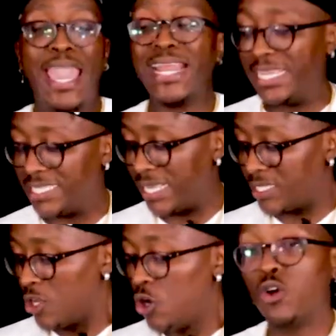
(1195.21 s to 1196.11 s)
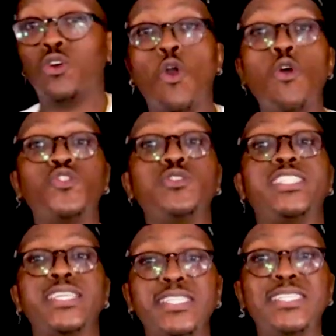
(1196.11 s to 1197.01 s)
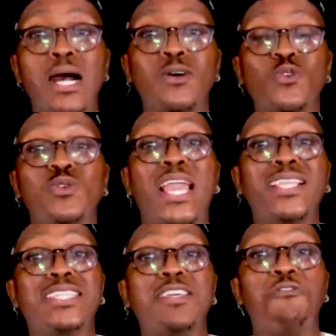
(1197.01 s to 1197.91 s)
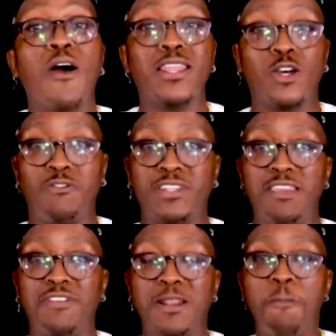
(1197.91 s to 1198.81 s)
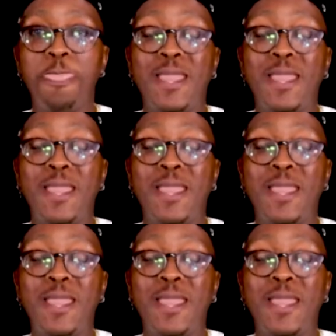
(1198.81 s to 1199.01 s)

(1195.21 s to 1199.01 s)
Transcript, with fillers: And he says, go to Jesse's house, who's actually the father of David,